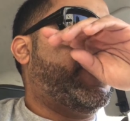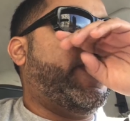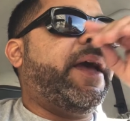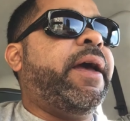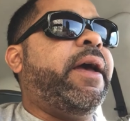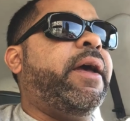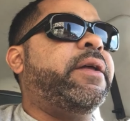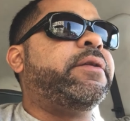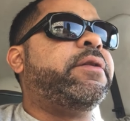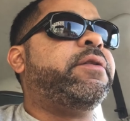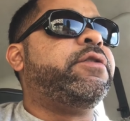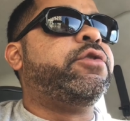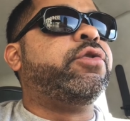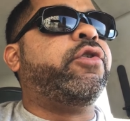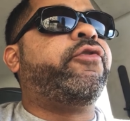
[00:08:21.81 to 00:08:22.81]
and
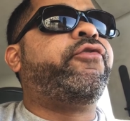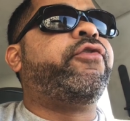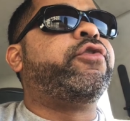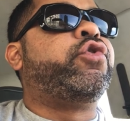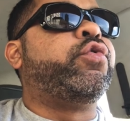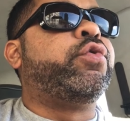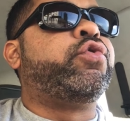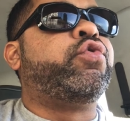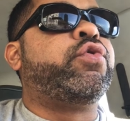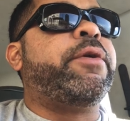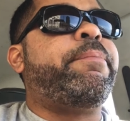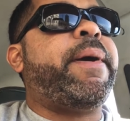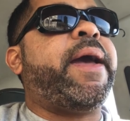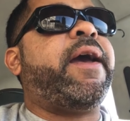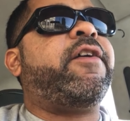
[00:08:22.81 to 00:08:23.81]
do the
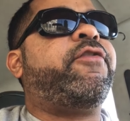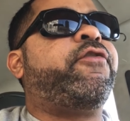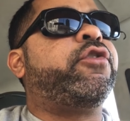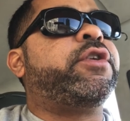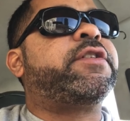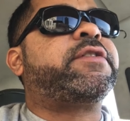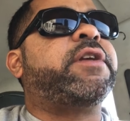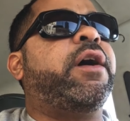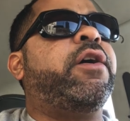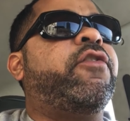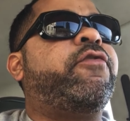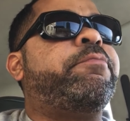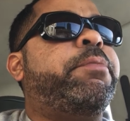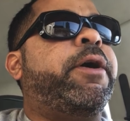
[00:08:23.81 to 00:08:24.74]
math for yourself.